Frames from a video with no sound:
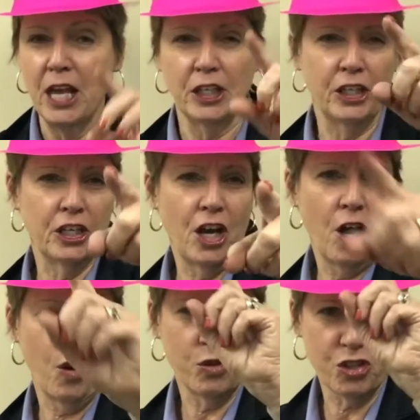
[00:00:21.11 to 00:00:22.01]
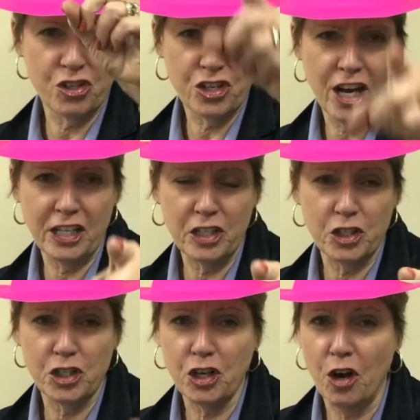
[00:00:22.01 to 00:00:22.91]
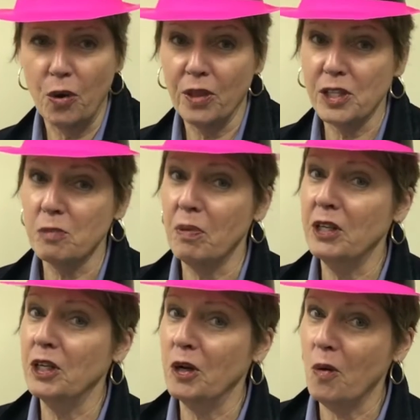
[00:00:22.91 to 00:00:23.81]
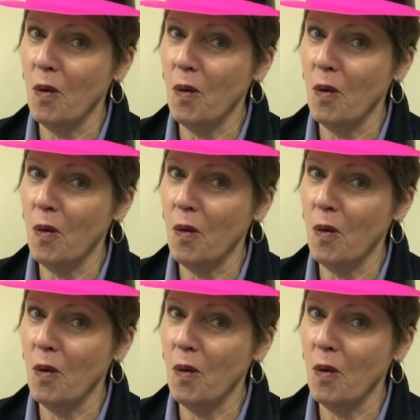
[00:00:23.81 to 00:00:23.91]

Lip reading: You know, studies show that spending